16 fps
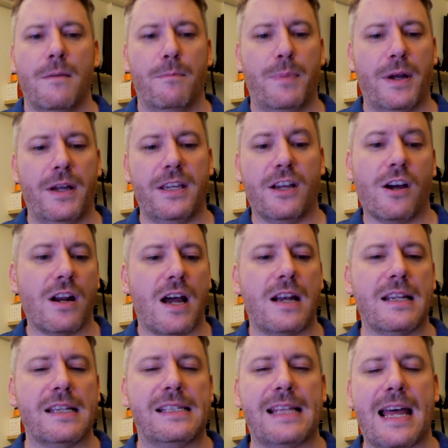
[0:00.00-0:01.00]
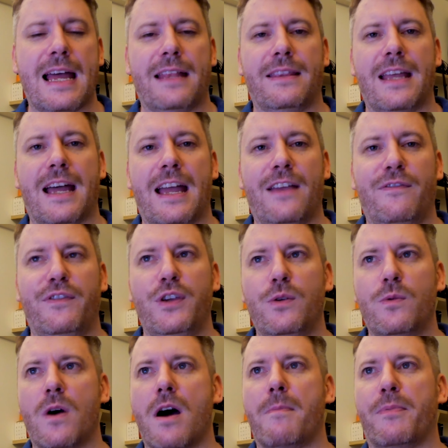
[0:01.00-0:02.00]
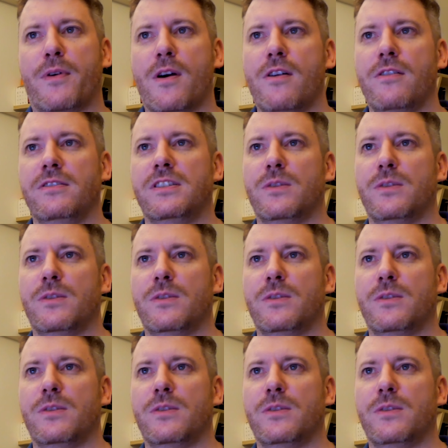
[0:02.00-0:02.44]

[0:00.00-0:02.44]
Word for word: But you got to understand that if you are prone